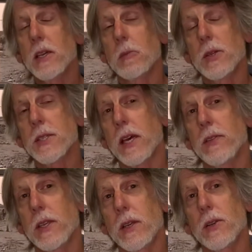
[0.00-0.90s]
almost
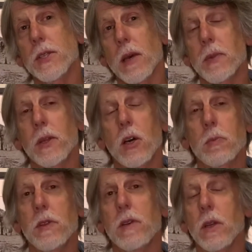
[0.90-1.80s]
7 years up in the
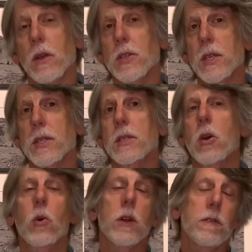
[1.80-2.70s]
Hopi villages,
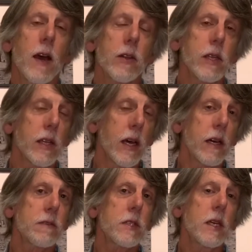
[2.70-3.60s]
Corey finally
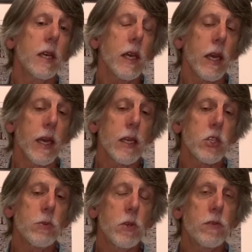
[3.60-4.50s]
left, and
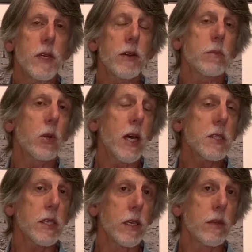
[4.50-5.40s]
she moved down to
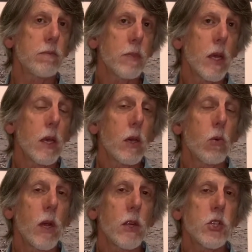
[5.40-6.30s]
Prescott,
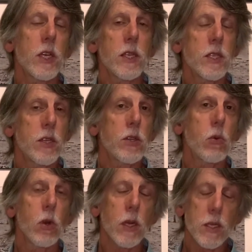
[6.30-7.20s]
where she continued to
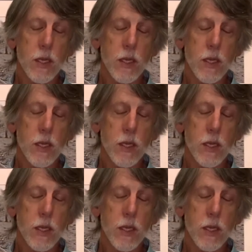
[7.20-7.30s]
work as